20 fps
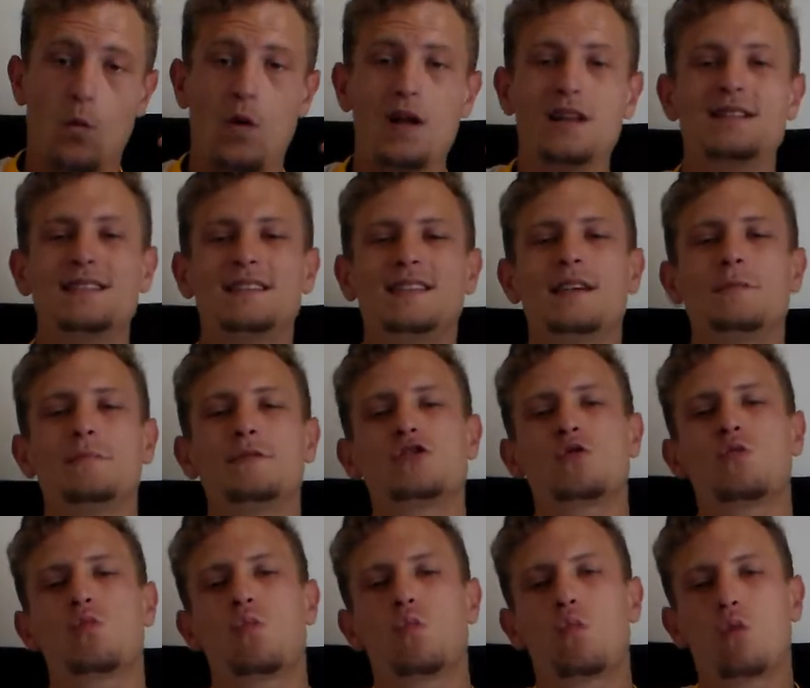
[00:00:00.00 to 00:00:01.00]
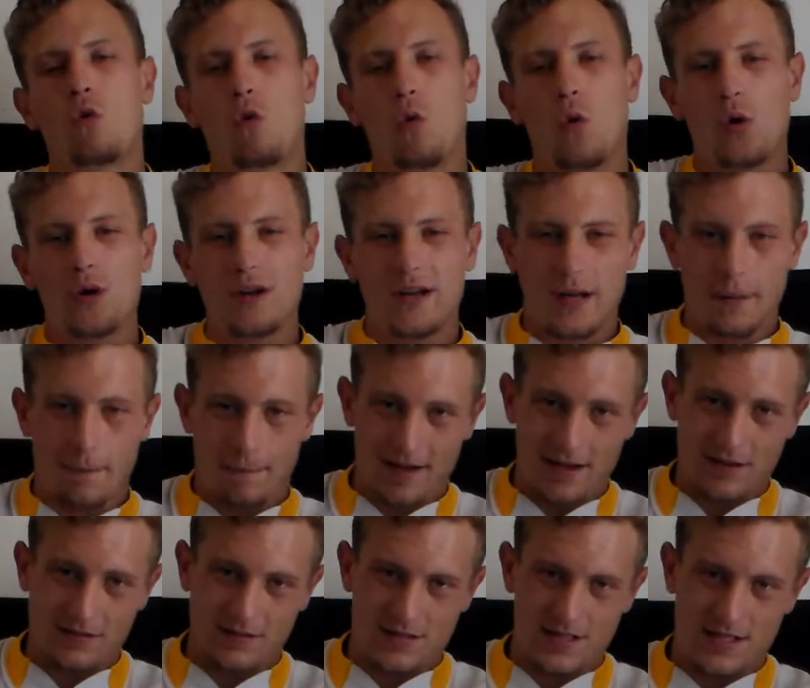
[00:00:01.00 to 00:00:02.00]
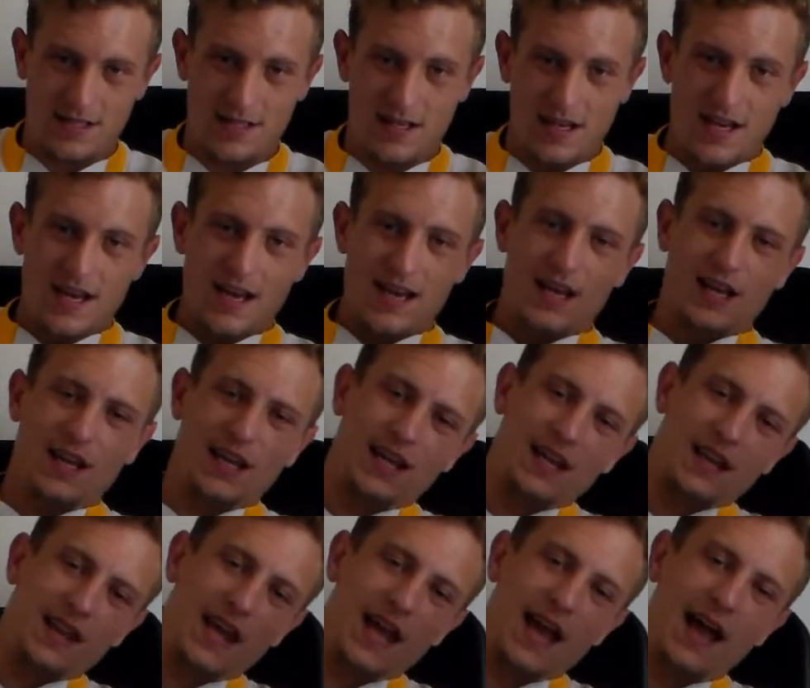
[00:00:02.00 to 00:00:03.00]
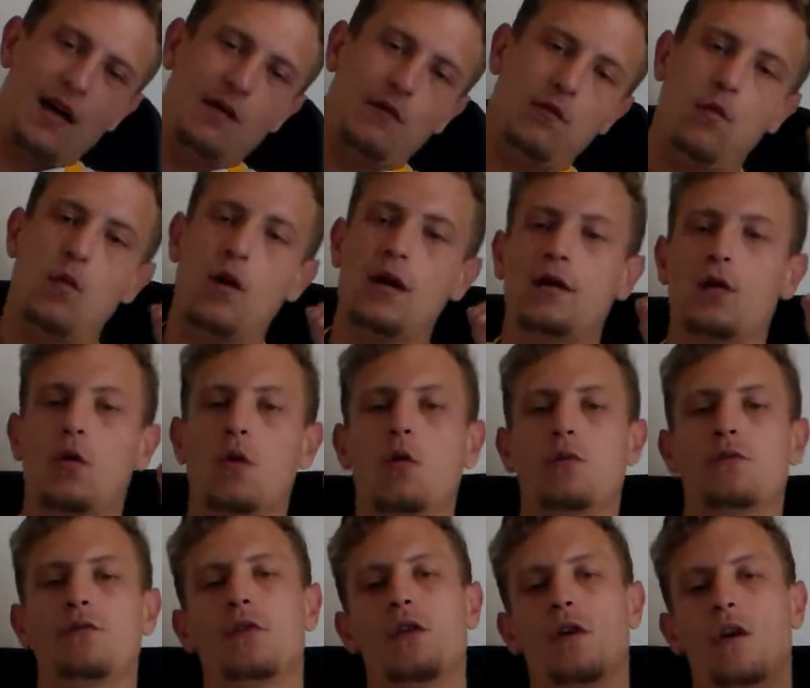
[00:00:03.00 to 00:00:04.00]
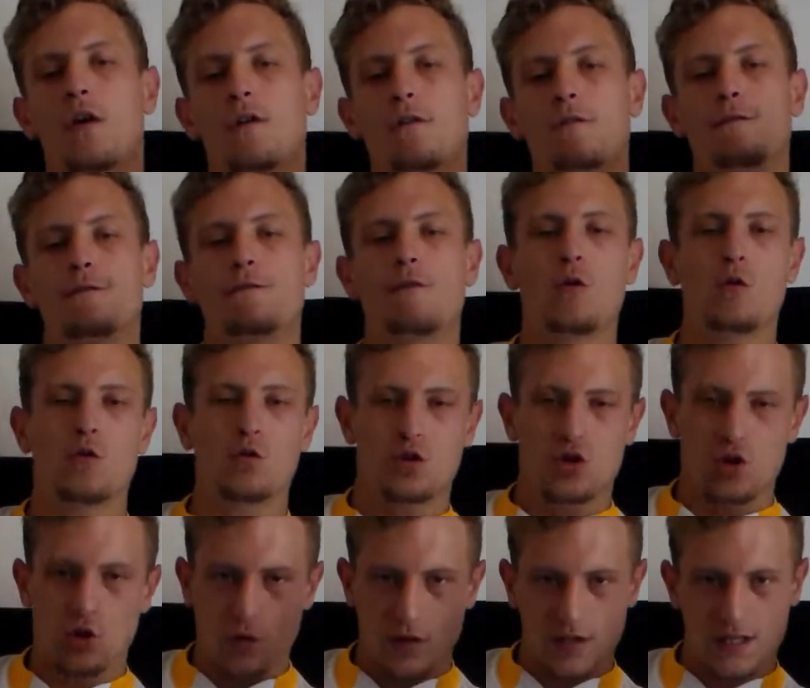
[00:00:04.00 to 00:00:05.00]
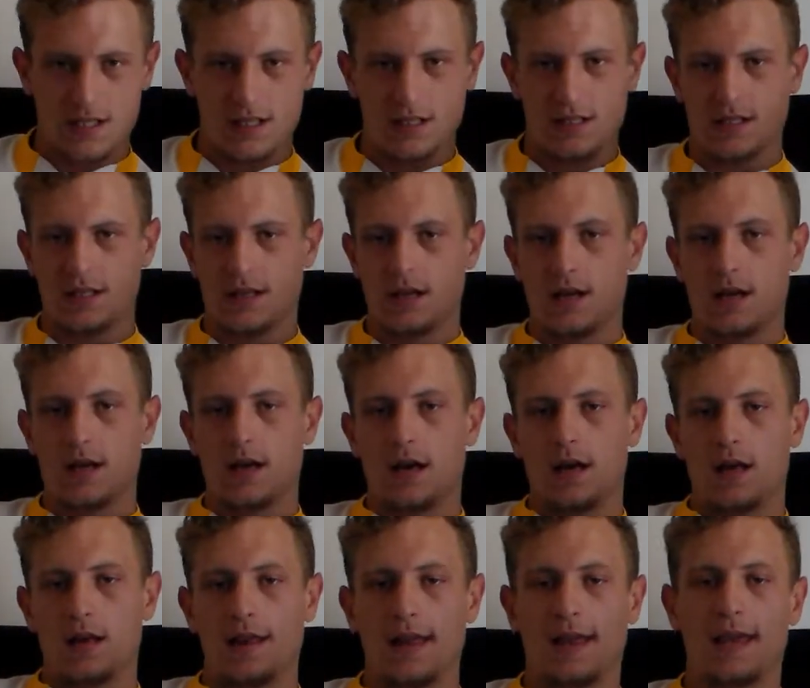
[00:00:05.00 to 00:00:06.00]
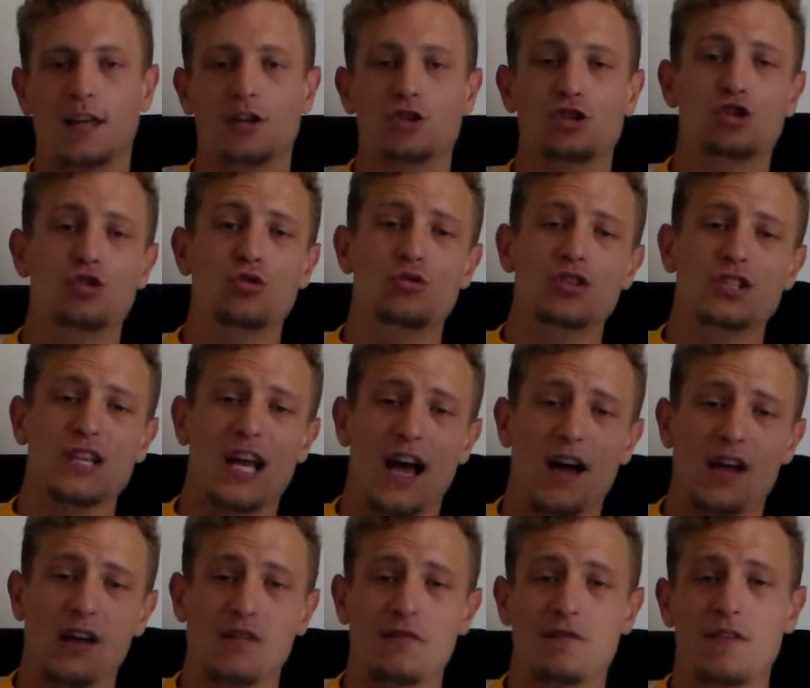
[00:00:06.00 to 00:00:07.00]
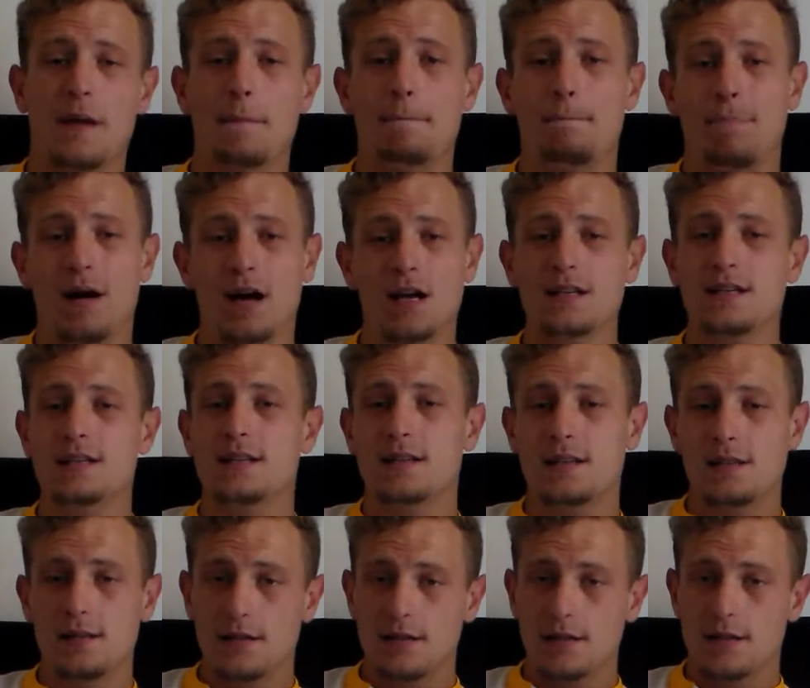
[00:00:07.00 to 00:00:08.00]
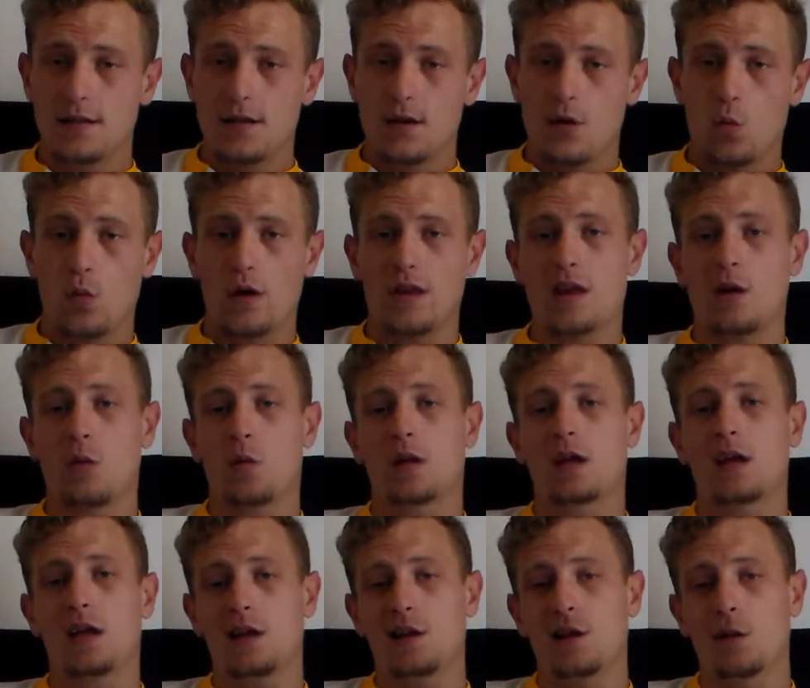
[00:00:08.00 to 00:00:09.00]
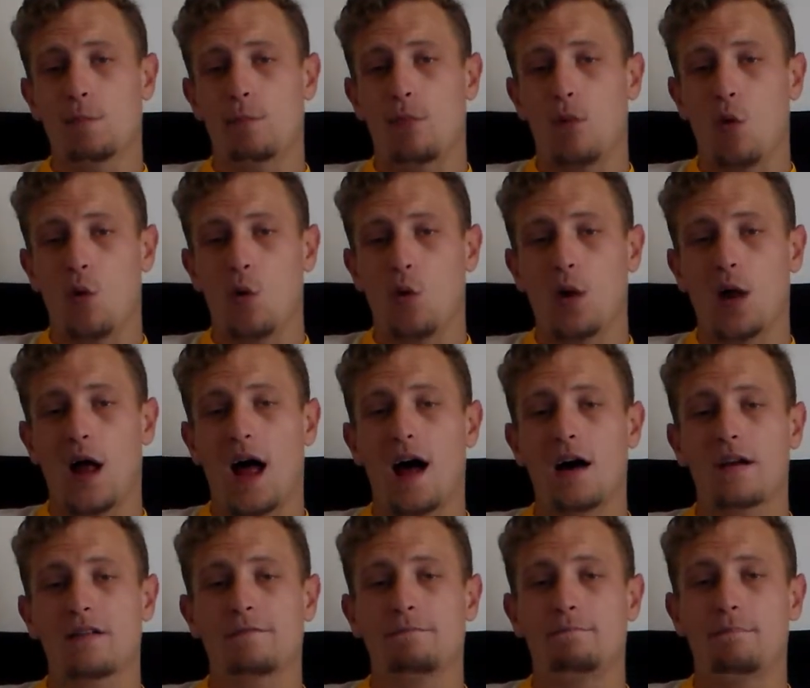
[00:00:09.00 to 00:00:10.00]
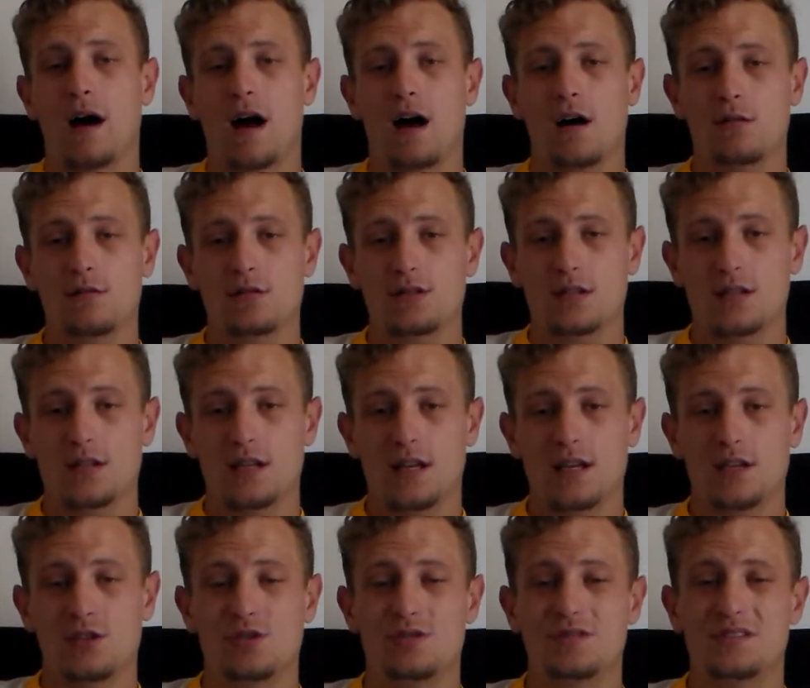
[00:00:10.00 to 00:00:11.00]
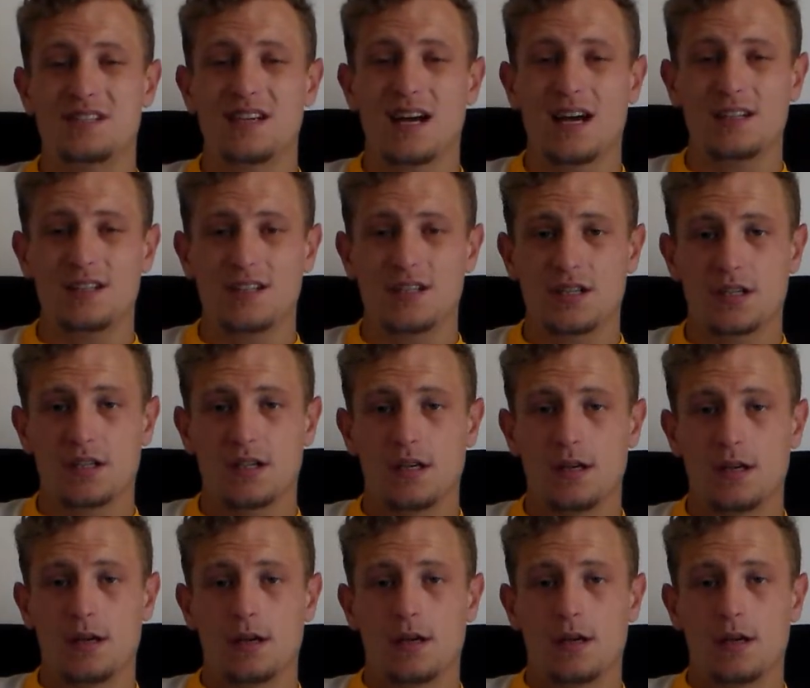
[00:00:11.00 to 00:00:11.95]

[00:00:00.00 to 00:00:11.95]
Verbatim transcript: Once a team is awarded a penalty, they have one of four choices. They can choose out of a punt, where they will kick the ball out of bounds into touch.